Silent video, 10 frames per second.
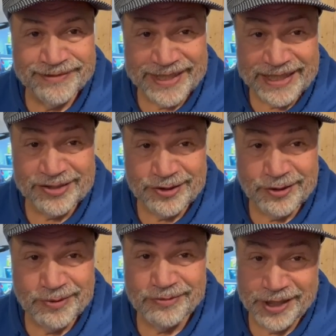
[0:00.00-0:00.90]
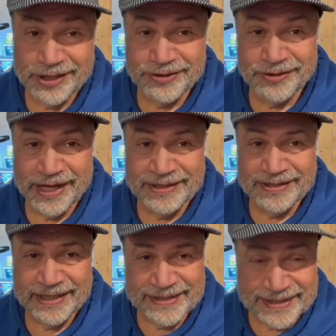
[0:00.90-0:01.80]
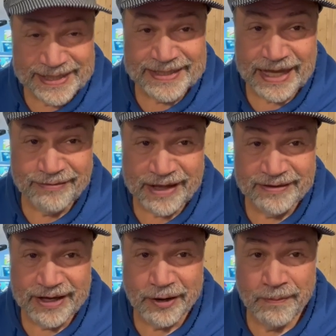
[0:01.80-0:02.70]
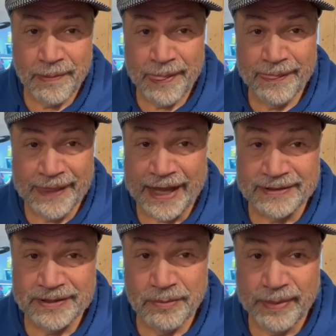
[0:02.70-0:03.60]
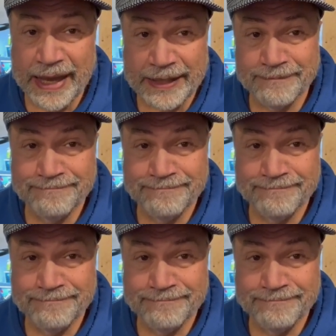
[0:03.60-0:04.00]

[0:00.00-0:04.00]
Please do run your trains and stay safe out there. Thanks. Bye.